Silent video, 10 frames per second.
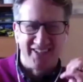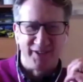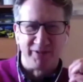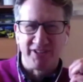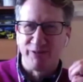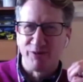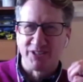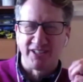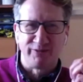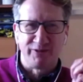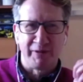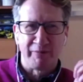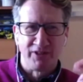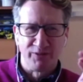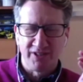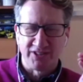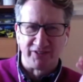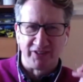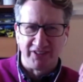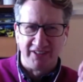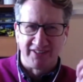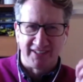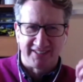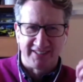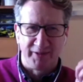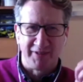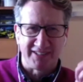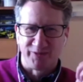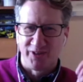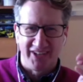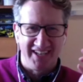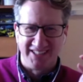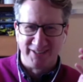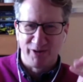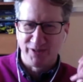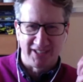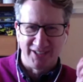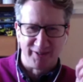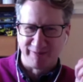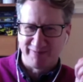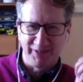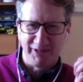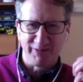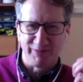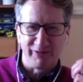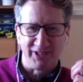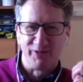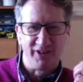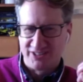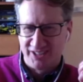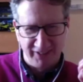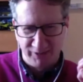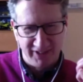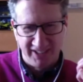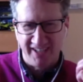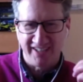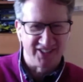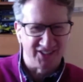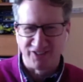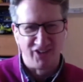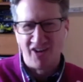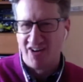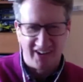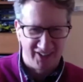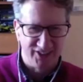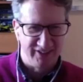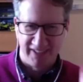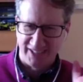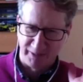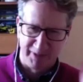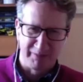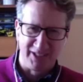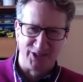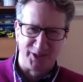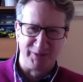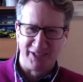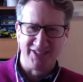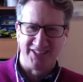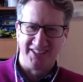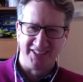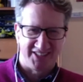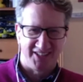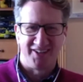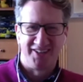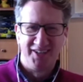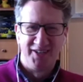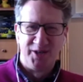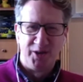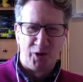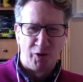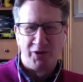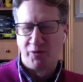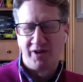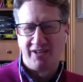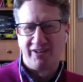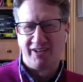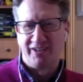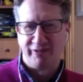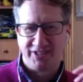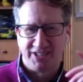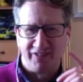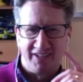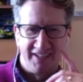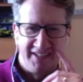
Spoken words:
know, but you always end up remembering the words, though, don't you? That's no matter what it is, you always end up knowing the words, don't you? Whether you like the song or not, because you've had it subliminally drilled into you, you start humming away and the rest of it.